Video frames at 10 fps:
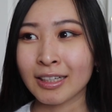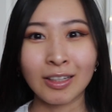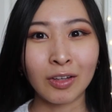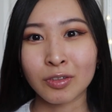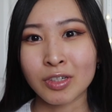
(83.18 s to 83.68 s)
in
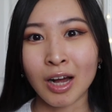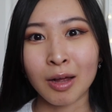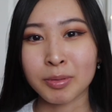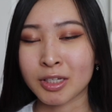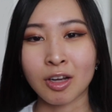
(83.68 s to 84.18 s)
other
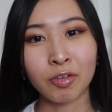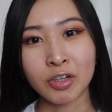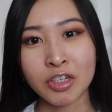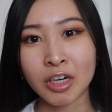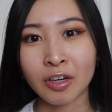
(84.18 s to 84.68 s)
jobs like software
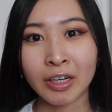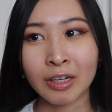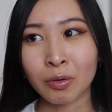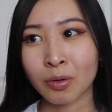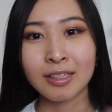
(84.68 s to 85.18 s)

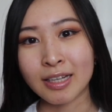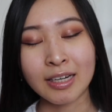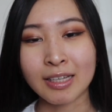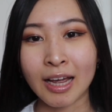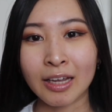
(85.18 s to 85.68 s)
engineering or data
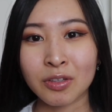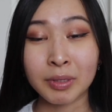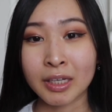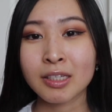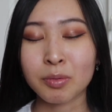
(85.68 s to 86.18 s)
science.
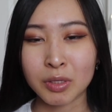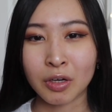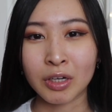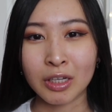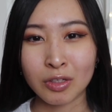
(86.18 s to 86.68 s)
Because
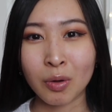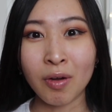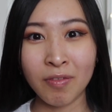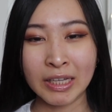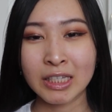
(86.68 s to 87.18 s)
cybersecurity is so
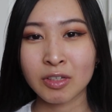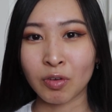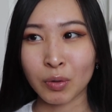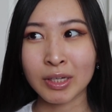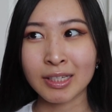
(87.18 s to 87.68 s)
events
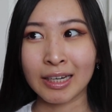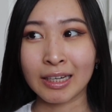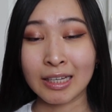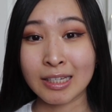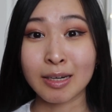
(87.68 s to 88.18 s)
focused and
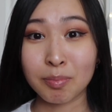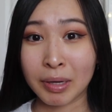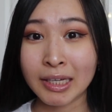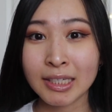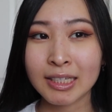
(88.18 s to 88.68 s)
incident
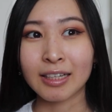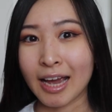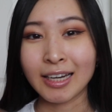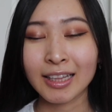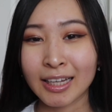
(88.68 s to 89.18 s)
based,
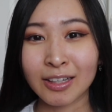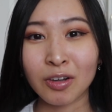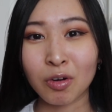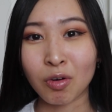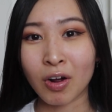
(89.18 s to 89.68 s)
anything can
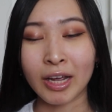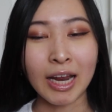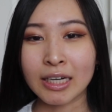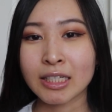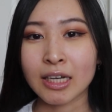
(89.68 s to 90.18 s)
go wrong at
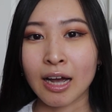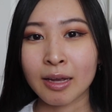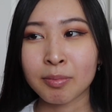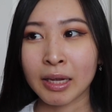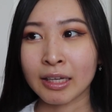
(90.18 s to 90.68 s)
any
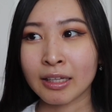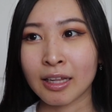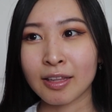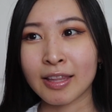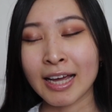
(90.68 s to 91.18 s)
time, and
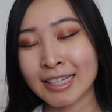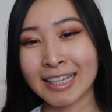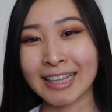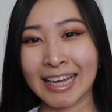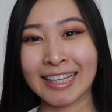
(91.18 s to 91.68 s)
that is
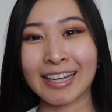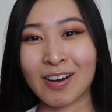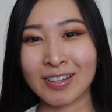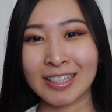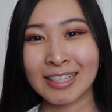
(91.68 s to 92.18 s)
the thing that
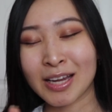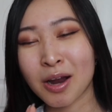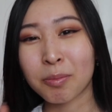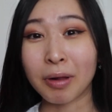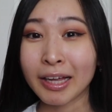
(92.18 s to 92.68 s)
causes
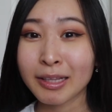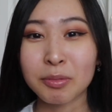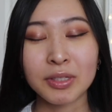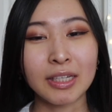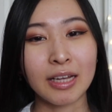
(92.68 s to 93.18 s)
probably the
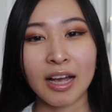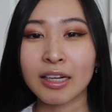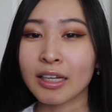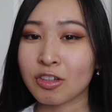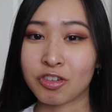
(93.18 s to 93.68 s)
most
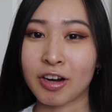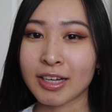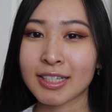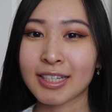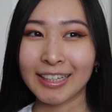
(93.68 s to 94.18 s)
anxiety and
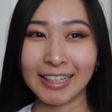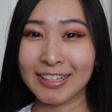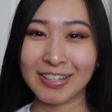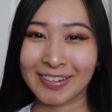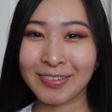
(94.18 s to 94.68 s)
stress in
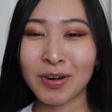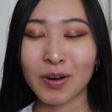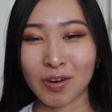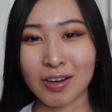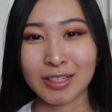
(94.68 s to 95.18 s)
general
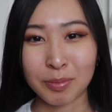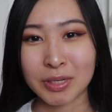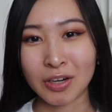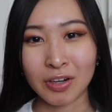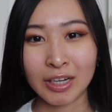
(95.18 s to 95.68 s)
across
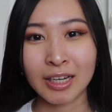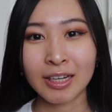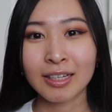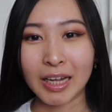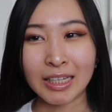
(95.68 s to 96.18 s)
cybersecurity.
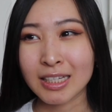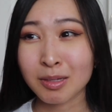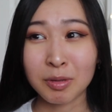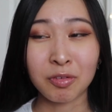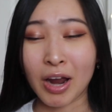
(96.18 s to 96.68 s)
And this could
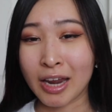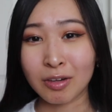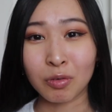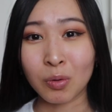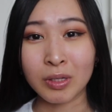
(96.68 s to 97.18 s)
be for any
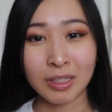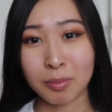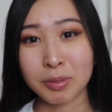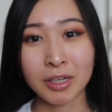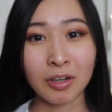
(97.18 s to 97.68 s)
role in
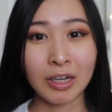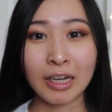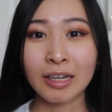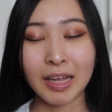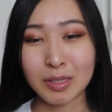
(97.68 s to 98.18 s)

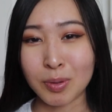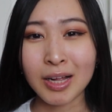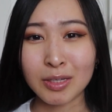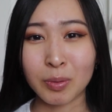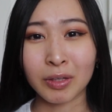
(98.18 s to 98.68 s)
cybersecurity, as well
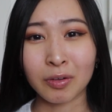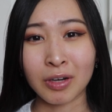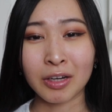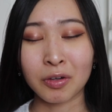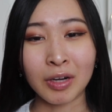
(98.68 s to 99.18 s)
as whether or
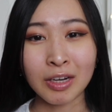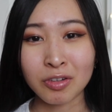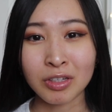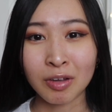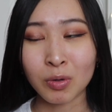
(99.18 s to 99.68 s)
not you're
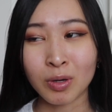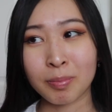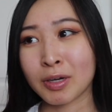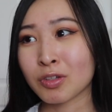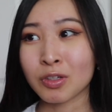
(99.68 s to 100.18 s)
entry level
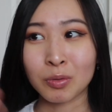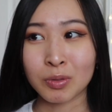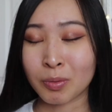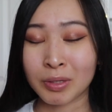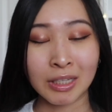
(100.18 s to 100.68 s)
compared to
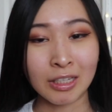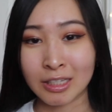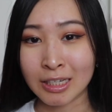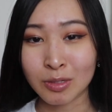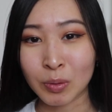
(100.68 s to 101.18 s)
someone in the
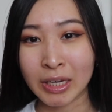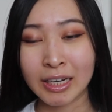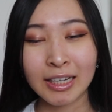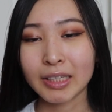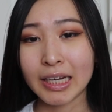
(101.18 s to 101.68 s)
C-suite,
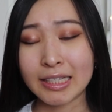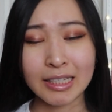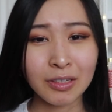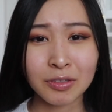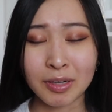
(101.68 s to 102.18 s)
a
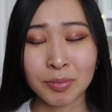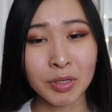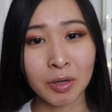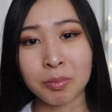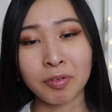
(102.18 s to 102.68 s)
senior
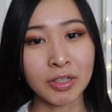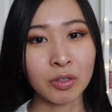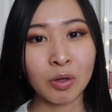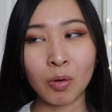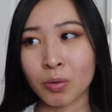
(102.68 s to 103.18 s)
cybersecurity
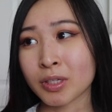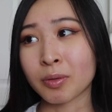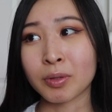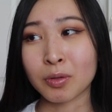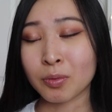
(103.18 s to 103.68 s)
professional, or
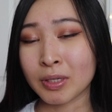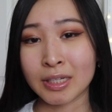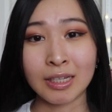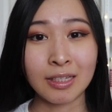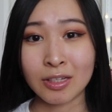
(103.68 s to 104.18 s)
someone who is
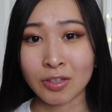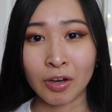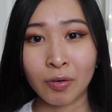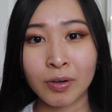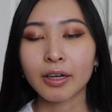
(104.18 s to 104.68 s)
a
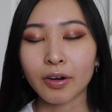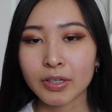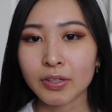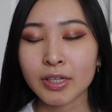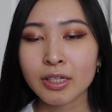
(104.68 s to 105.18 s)
CISO. Okay,
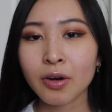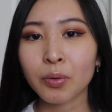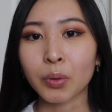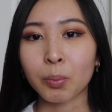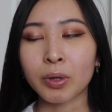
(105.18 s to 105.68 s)
so let's start
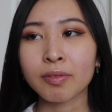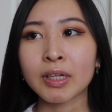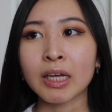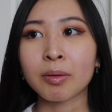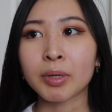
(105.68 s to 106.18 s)
with one of
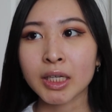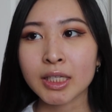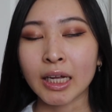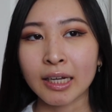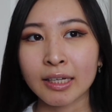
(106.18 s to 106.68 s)
the biggest
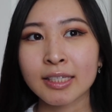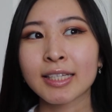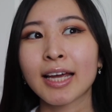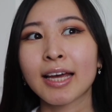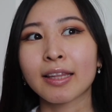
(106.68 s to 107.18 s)
things
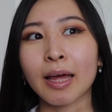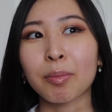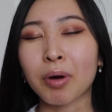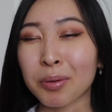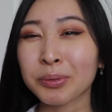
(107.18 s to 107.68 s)
that
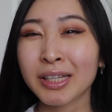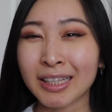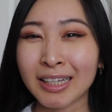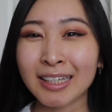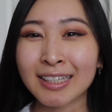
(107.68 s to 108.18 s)
probably
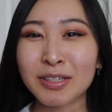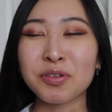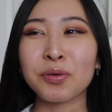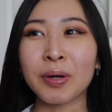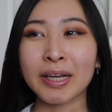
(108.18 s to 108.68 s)
lead
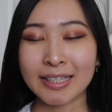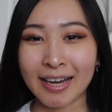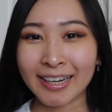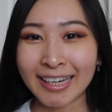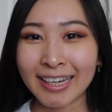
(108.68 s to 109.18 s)
to
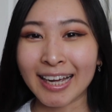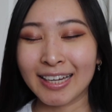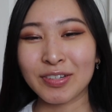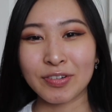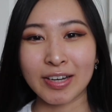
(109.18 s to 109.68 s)
anxiety
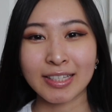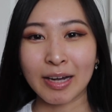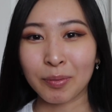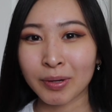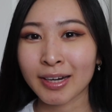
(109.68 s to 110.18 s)
and stress
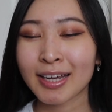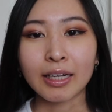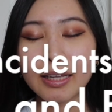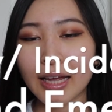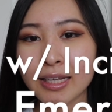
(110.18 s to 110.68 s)
at work
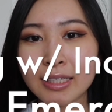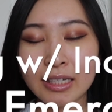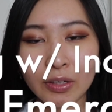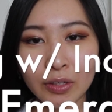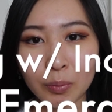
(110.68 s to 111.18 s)
and that is
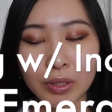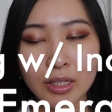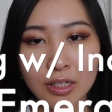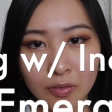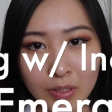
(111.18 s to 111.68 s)
dealing with
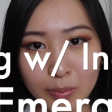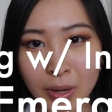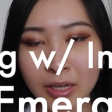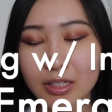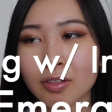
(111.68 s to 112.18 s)
incident
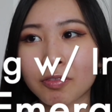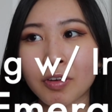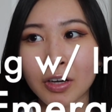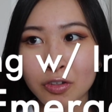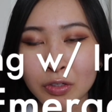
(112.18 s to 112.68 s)
response,
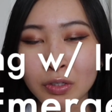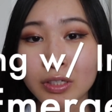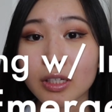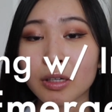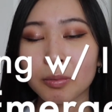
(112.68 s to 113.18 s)
fire
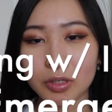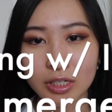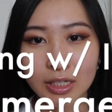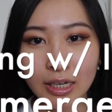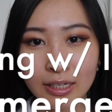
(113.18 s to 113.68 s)
drills,
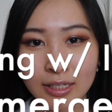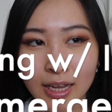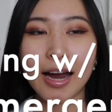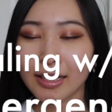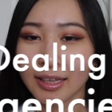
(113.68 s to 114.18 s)
emergencies,
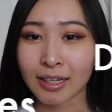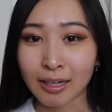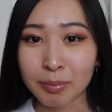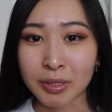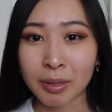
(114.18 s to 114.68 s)
anything that
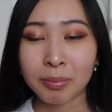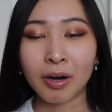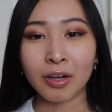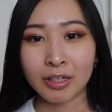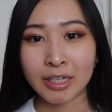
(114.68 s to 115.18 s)
comes up
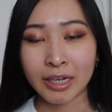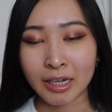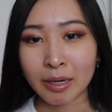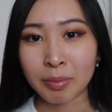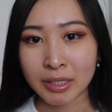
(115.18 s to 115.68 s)
on a
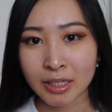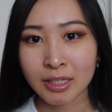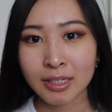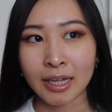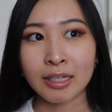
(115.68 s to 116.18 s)
day-to-day -day
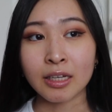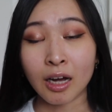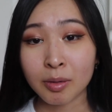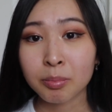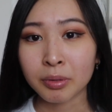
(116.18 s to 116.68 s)
basis that is
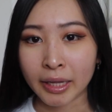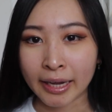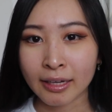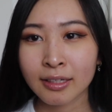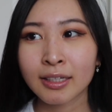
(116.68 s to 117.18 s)

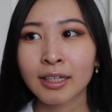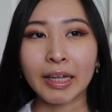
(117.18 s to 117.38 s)
unplanned